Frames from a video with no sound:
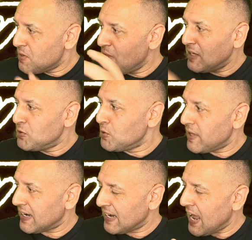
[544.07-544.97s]
they do
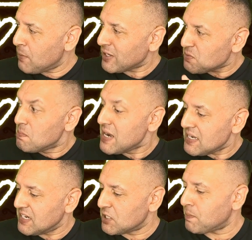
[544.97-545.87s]
that and how much
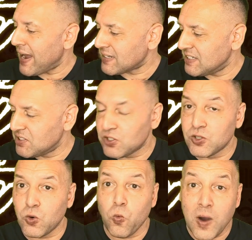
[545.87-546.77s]
meaning is packed
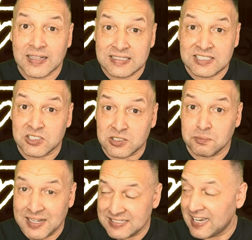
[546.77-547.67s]
into one little
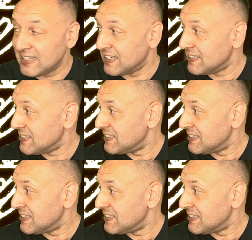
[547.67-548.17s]
mandala.